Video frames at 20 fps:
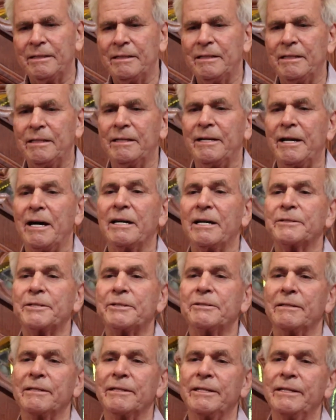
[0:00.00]
It
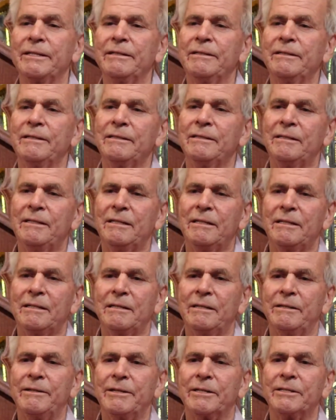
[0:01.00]
actually,
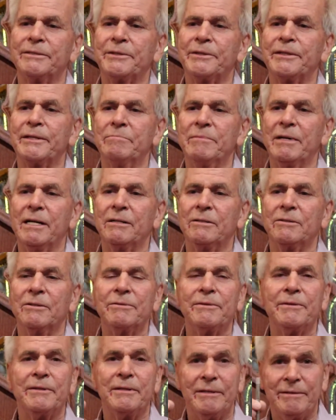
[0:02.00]
there's the mouth,
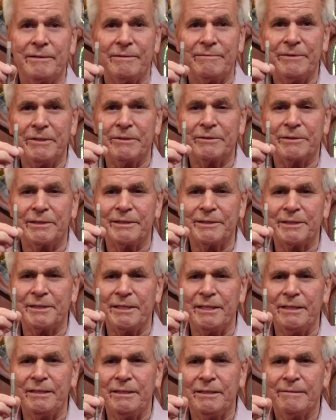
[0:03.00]
you can
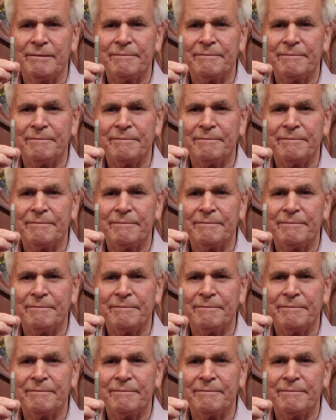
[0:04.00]
see,